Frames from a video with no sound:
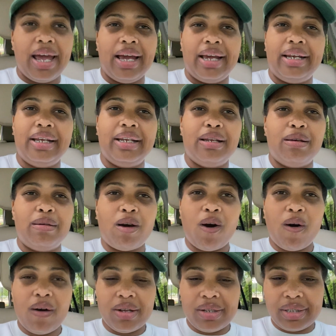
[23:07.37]
And in the
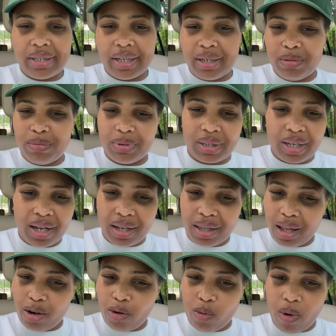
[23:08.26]
onset, it was kind
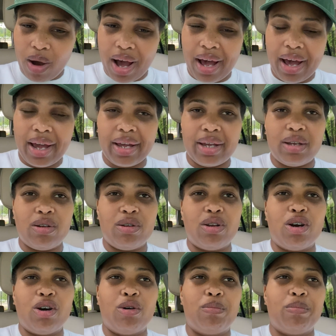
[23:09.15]
of like, why, you
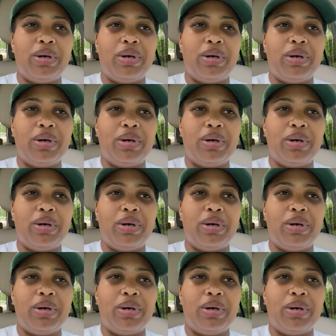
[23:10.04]
know?